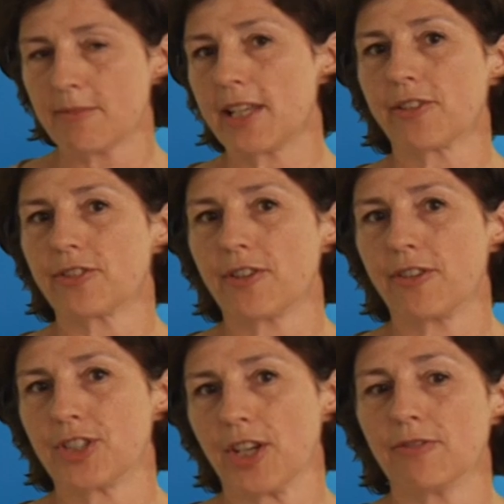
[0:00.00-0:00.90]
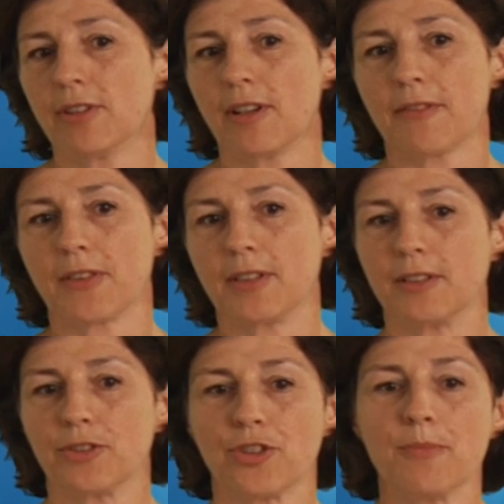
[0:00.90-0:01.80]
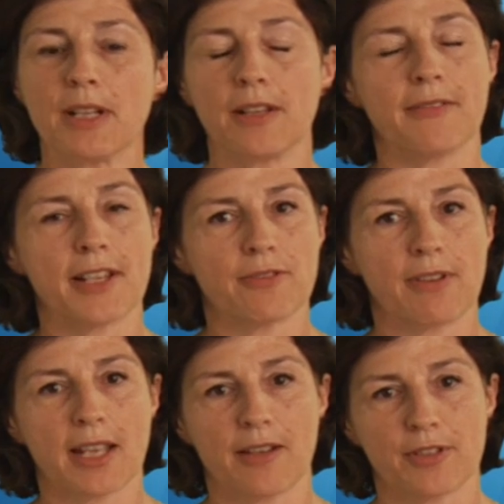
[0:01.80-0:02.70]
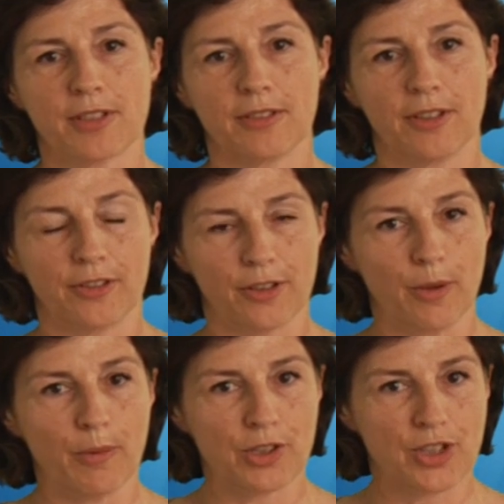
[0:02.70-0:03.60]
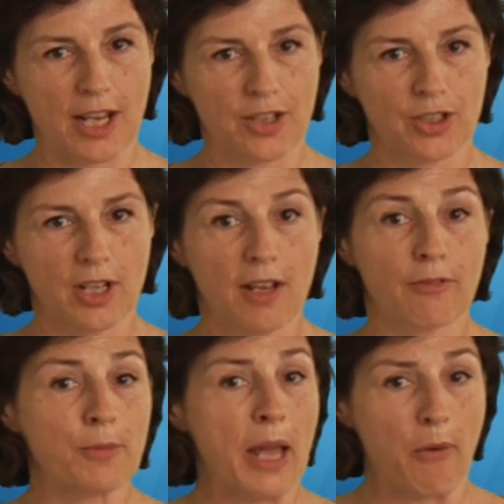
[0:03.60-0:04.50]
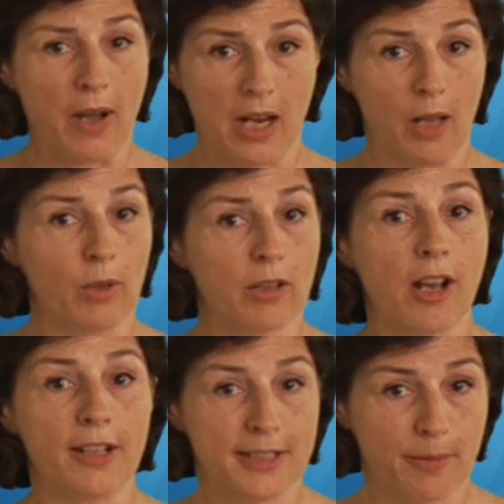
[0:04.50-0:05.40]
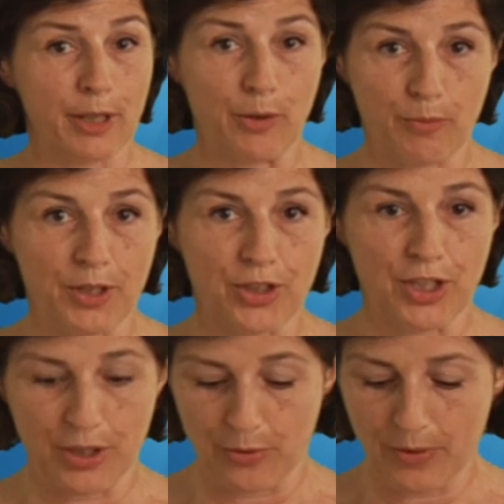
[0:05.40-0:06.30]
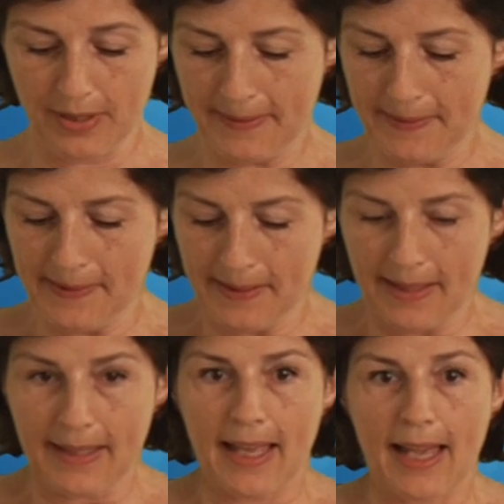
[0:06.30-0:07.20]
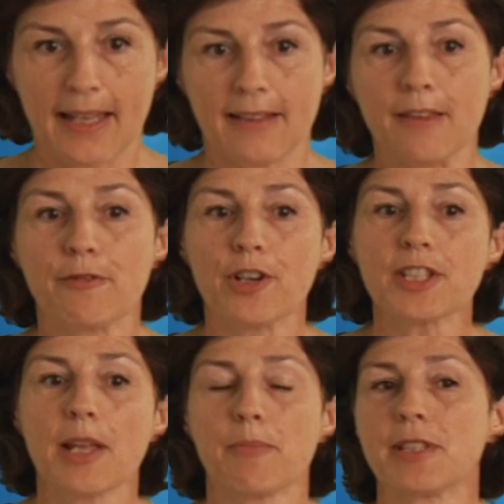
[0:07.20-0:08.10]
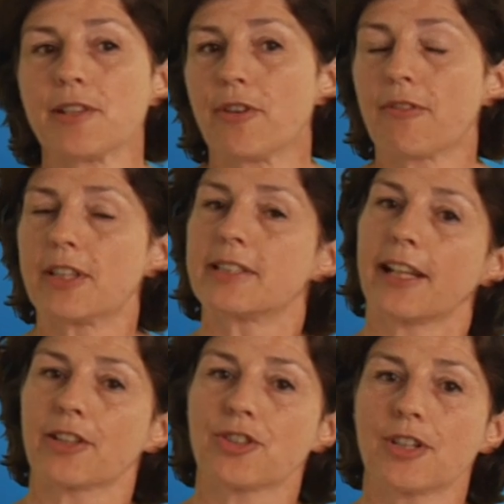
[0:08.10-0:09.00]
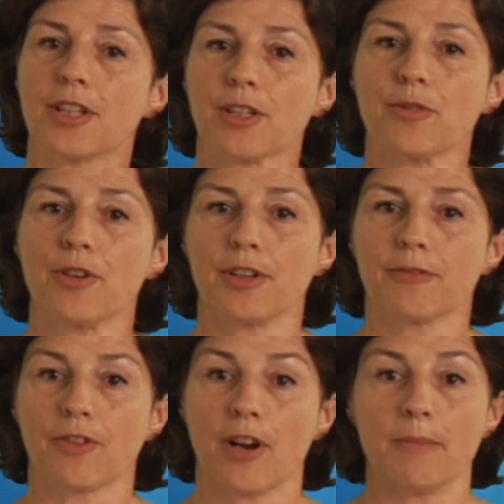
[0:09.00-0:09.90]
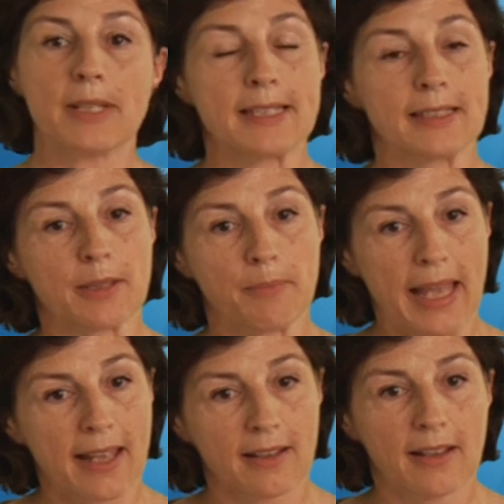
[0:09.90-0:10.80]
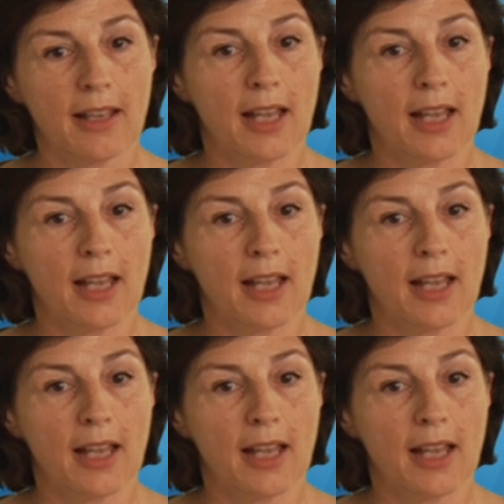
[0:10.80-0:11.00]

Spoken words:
I'm Secretary General of the German Advisory Council on Global Change. From now on, I will call it Wbgu. And in the first episode of this lecture, you heard from Silke Beck